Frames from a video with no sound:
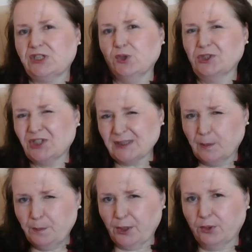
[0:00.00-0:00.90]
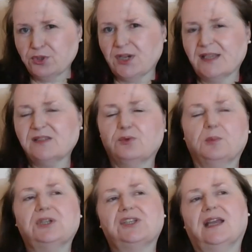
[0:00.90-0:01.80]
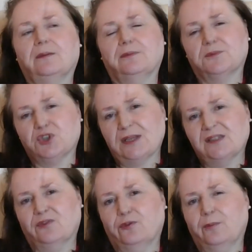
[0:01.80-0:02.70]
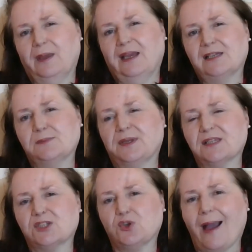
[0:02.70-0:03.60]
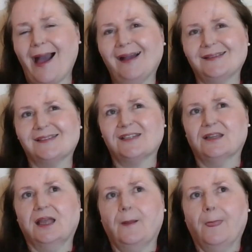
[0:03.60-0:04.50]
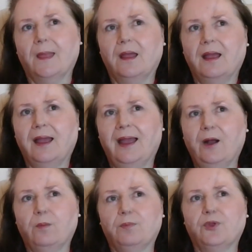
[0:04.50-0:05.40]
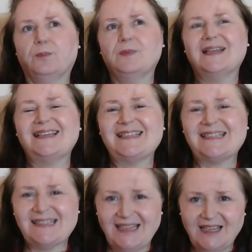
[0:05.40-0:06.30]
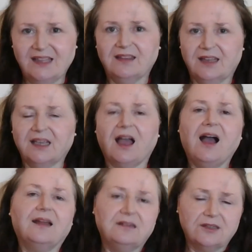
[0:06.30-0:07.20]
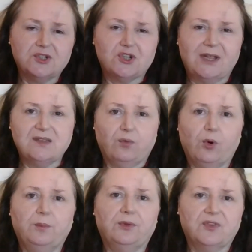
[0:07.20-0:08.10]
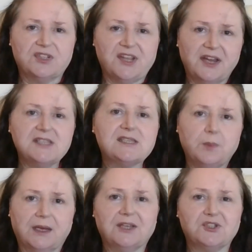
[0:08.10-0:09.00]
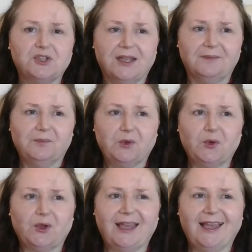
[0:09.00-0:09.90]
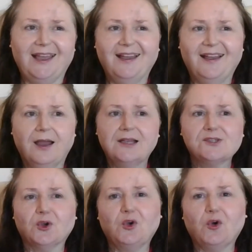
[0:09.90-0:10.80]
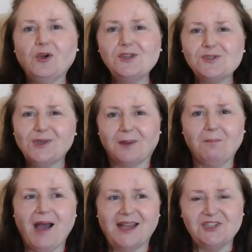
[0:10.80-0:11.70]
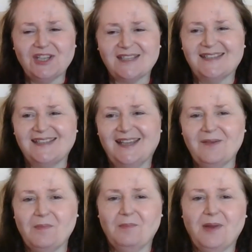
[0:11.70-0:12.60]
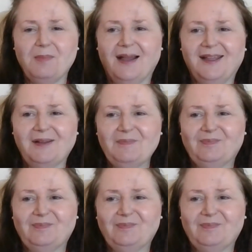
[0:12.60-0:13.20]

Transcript: It's not just about transformation, help them transform areas, but it's to actually help them see that they can transform. There's an inspiration there. Okay, so go and do your magic today. Bye bye.